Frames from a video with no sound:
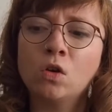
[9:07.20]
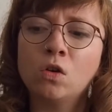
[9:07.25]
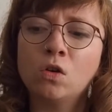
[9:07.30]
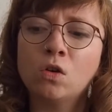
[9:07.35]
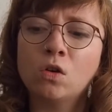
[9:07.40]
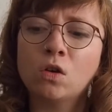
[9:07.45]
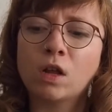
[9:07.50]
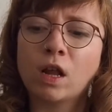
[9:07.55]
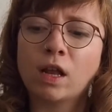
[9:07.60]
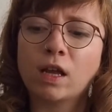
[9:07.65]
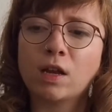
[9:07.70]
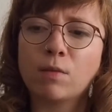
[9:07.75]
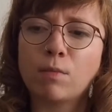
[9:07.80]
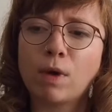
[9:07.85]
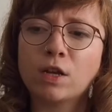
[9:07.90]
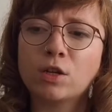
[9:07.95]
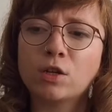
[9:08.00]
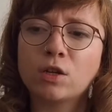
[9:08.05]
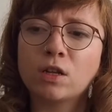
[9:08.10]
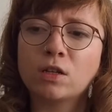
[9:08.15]
And I can
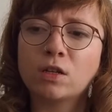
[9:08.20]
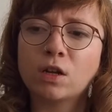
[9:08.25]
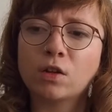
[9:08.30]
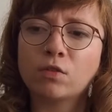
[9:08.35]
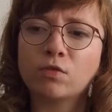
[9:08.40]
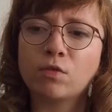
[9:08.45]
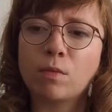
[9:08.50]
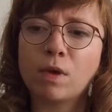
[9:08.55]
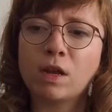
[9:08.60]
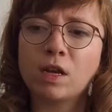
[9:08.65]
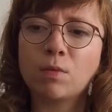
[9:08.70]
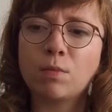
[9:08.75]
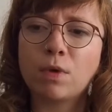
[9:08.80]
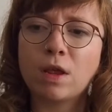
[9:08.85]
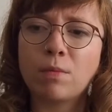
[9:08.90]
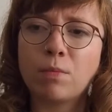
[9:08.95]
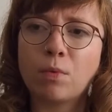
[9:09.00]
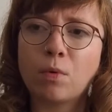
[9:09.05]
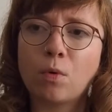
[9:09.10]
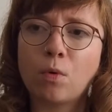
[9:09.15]
imagine it does for many
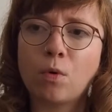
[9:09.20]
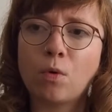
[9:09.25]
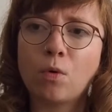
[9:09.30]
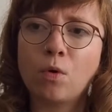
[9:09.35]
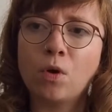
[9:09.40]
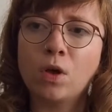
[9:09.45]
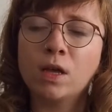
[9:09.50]
people.